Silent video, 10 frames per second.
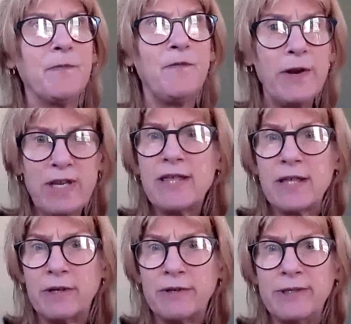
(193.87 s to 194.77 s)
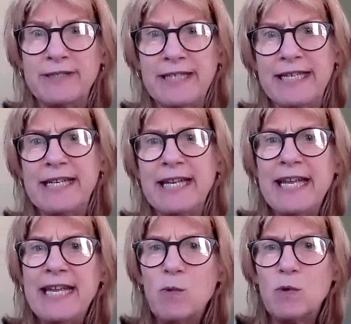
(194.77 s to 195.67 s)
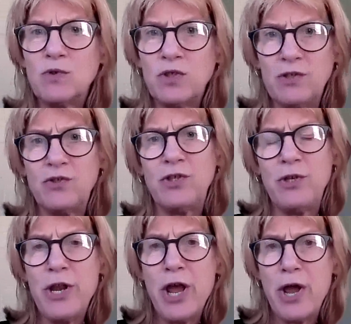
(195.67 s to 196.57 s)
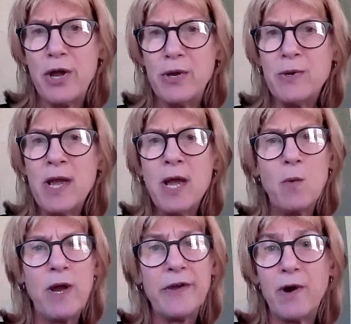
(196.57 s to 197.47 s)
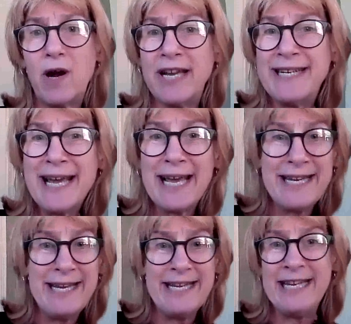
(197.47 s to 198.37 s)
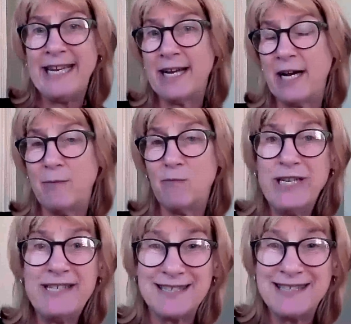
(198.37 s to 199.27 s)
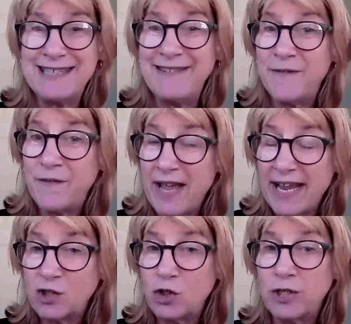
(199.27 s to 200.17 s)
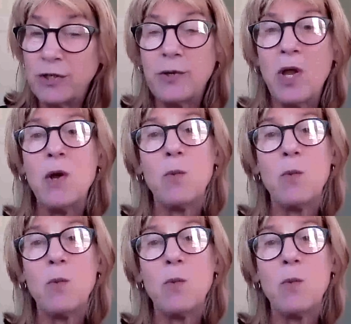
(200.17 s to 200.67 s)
very thorough indeed. He wanted to know whether I'd had any recent infection,